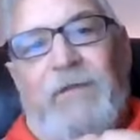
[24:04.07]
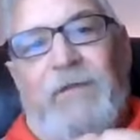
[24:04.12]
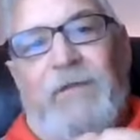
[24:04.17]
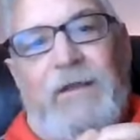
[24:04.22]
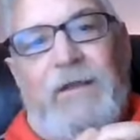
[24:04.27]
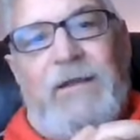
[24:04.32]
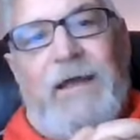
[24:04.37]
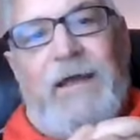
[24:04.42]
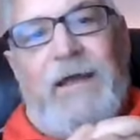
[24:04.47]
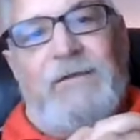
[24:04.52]

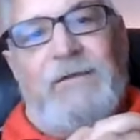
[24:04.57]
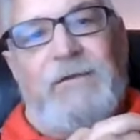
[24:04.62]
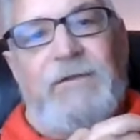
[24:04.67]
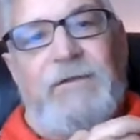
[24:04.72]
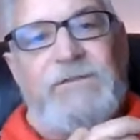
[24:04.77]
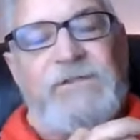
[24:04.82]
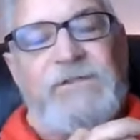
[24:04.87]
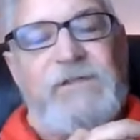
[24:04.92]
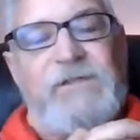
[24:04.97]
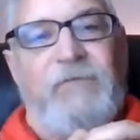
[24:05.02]
I don't
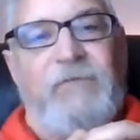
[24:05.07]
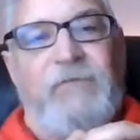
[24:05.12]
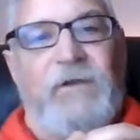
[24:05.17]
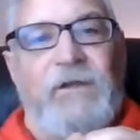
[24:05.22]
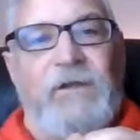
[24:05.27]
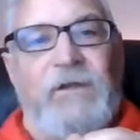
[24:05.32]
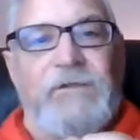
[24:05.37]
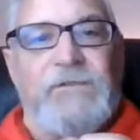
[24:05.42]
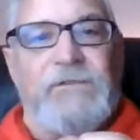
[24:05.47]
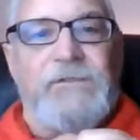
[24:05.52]
know the whole
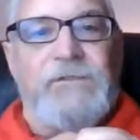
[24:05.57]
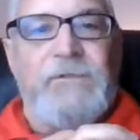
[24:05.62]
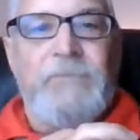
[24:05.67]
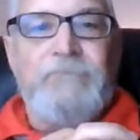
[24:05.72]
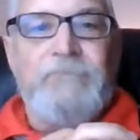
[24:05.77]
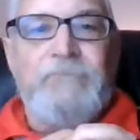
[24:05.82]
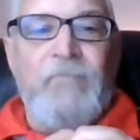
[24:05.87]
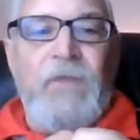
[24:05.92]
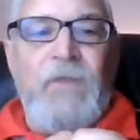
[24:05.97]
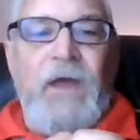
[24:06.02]
story
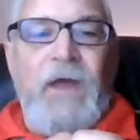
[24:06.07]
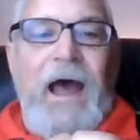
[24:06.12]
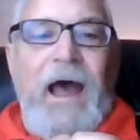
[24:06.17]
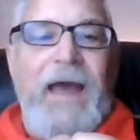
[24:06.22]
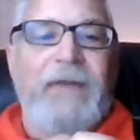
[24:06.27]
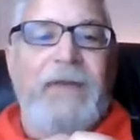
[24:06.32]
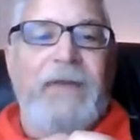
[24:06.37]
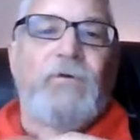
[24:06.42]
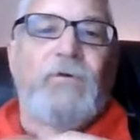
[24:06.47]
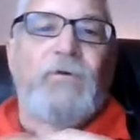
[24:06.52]
between
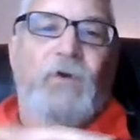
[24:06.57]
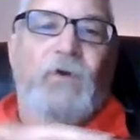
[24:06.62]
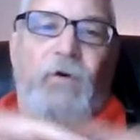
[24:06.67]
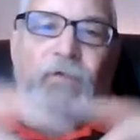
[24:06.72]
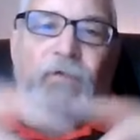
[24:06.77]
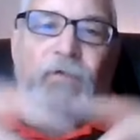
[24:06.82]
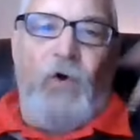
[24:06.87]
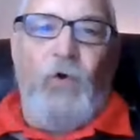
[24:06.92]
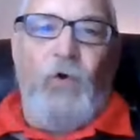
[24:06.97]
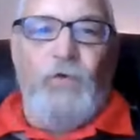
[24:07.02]
what happened
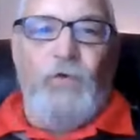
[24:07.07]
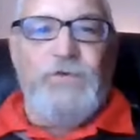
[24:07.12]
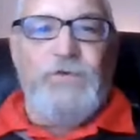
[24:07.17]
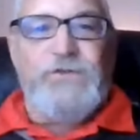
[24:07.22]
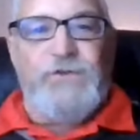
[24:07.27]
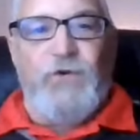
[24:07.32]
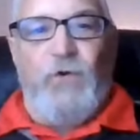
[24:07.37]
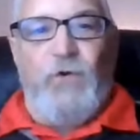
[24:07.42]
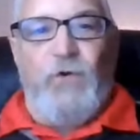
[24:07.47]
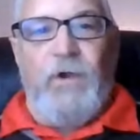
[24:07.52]

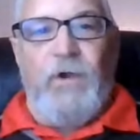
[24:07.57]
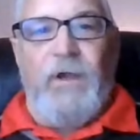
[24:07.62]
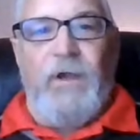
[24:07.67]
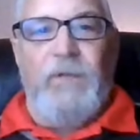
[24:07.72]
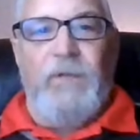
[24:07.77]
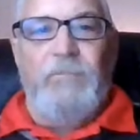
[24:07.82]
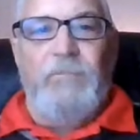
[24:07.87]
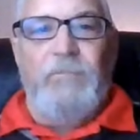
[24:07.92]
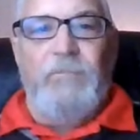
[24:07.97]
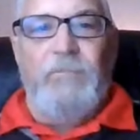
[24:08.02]
between
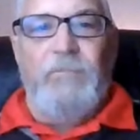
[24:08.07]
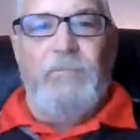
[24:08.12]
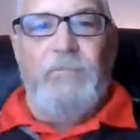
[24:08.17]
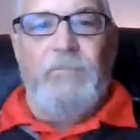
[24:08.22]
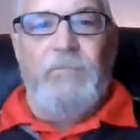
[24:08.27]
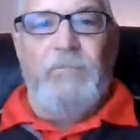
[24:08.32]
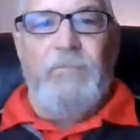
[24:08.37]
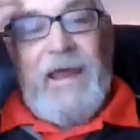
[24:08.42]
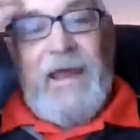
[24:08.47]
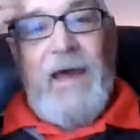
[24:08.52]

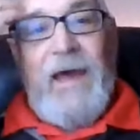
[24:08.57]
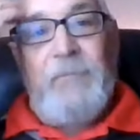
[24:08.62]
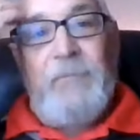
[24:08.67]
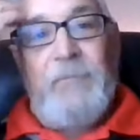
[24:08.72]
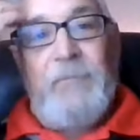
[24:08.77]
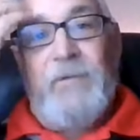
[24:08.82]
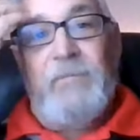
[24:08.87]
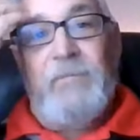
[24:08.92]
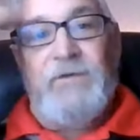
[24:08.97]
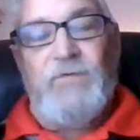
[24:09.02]
Larry
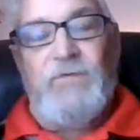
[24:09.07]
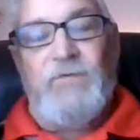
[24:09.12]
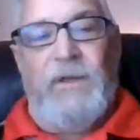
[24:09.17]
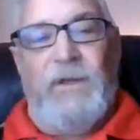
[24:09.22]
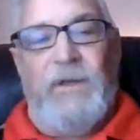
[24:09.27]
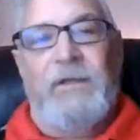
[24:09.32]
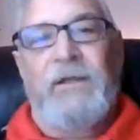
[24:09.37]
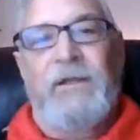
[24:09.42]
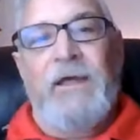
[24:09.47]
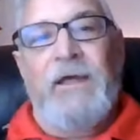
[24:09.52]
and
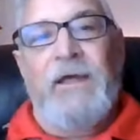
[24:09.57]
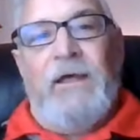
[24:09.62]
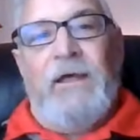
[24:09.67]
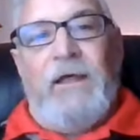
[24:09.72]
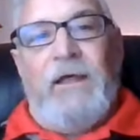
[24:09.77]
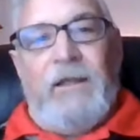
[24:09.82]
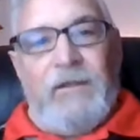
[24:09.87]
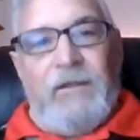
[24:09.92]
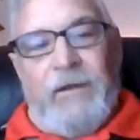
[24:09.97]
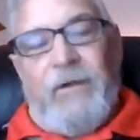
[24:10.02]
Tom
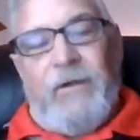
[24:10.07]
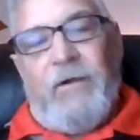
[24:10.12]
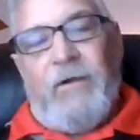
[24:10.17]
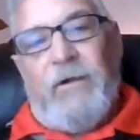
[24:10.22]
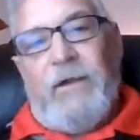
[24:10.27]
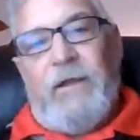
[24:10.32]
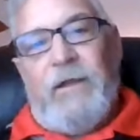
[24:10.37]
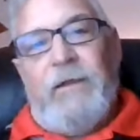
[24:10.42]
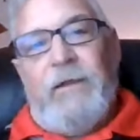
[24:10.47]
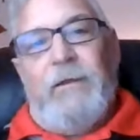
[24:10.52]
in
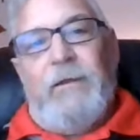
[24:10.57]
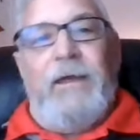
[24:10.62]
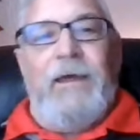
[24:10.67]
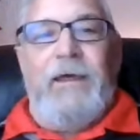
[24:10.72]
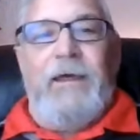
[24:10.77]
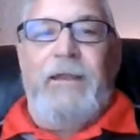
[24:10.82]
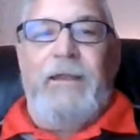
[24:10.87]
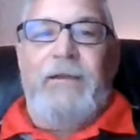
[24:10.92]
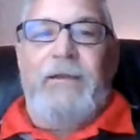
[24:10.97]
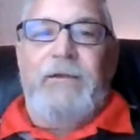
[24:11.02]
terms of
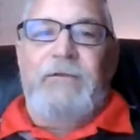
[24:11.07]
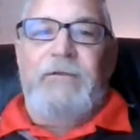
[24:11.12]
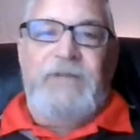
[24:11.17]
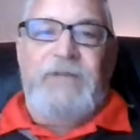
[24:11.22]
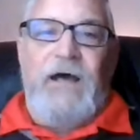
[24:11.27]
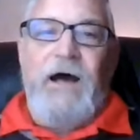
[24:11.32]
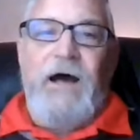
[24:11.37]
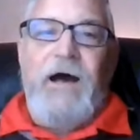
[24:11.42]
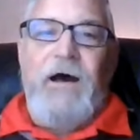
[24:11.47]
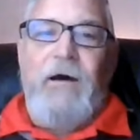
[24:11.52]

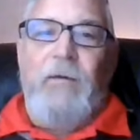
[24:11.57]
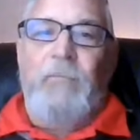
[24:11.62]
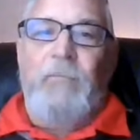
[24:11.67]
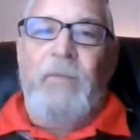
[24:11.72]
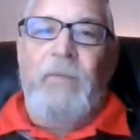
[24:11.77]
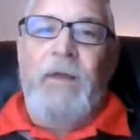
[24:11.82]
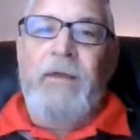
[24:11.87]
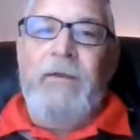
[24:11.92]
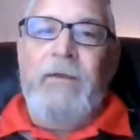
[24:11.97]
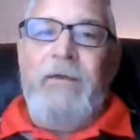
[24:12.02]
introducing
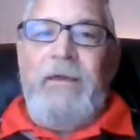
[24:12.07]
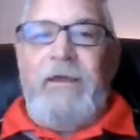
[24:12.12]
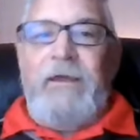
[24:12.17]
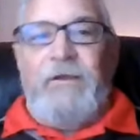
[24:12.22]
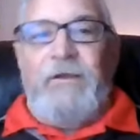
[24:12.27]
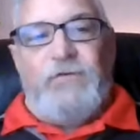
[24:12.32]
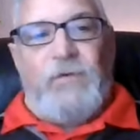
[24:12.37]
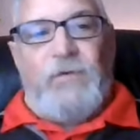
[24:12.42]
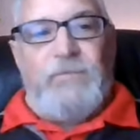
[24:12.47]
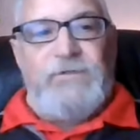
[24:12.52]
this.
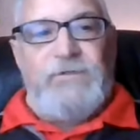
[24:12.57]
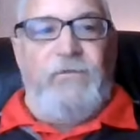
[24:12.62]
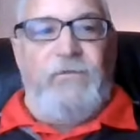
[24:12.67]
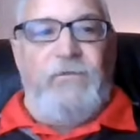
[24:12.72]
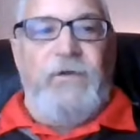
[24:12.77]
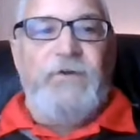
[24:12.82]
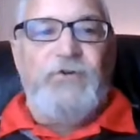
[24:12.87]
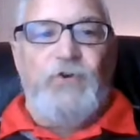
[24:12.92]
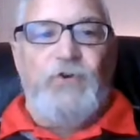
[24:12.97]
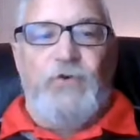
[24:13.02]
All I
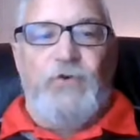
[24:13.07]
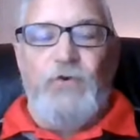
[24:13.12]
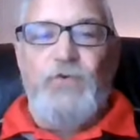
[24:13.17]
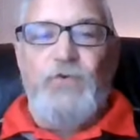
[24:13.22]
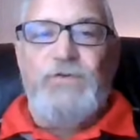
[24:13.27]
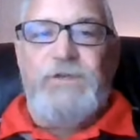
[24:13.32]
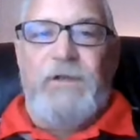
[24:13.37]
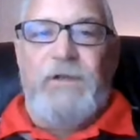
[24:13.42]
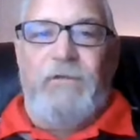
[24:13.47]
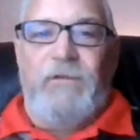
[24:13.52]
do
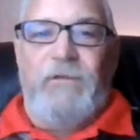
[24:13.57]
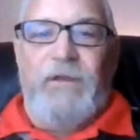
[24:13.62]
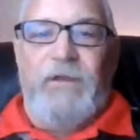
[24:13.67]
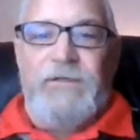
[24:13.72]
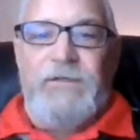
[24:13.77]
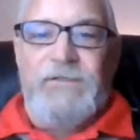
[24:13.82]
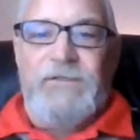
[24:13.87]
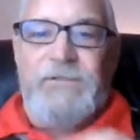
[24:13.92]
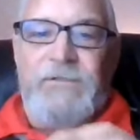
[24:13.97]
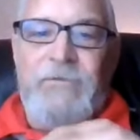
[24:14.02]
know
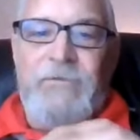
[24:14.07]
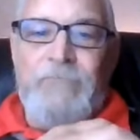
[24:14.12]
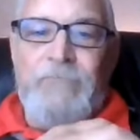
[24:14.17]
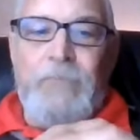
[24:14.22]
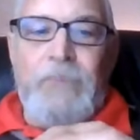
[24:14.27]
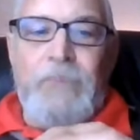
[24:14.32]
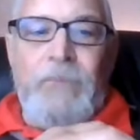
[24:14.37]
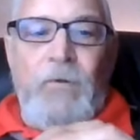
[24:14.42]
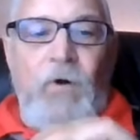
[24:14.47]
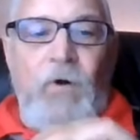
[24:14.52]

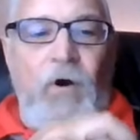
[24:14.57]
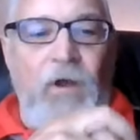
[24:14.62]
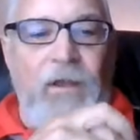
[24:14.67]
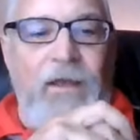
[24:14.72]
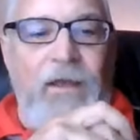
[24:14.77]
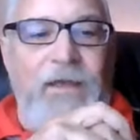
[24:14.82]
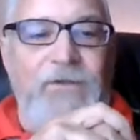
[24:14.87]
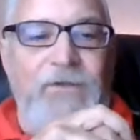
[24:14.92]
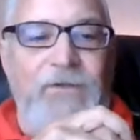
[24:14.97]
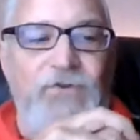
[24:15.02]

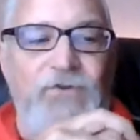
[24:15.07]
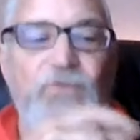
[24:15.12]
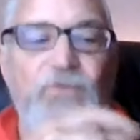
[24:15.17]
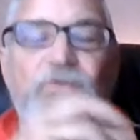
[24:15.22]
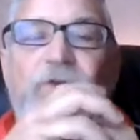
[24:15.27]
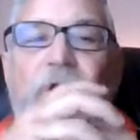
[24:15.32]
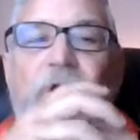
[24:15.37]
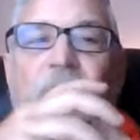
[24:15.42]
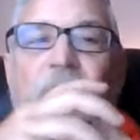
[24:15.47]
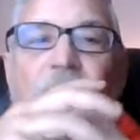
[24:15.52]
is that I
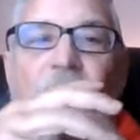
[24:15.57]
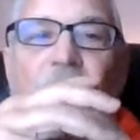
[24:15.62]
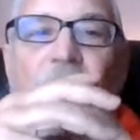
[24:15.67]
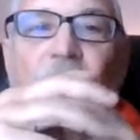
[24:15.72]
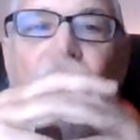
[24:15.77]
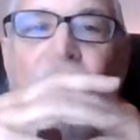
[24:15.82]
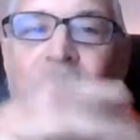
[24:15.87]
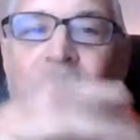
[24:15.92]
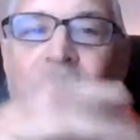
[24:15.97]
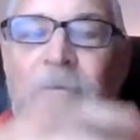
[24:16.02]

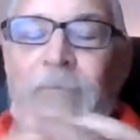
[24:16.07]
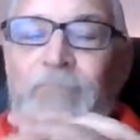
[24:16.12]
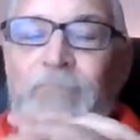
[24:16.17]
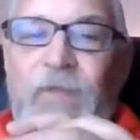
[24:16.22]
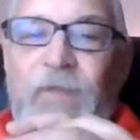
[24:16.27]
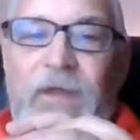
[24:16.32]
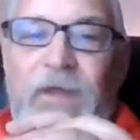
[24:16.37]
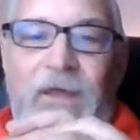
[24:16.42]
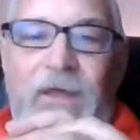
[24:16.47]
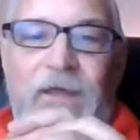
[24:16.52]
studied
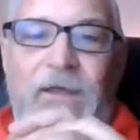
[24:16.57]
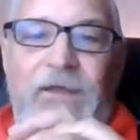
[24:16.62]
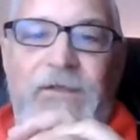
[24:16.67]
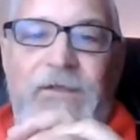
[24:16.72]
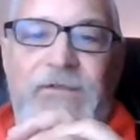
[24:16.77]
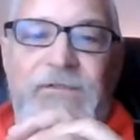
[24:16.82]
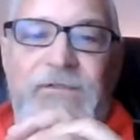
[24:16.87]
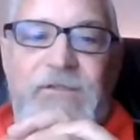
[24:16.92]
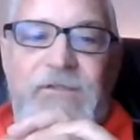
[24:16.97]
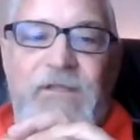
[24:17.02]
it
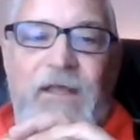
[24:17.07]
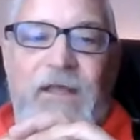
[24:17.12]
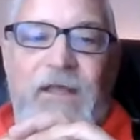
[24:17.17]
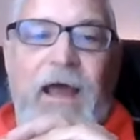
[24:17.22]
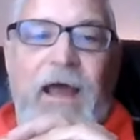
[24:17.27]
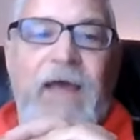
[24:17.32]
under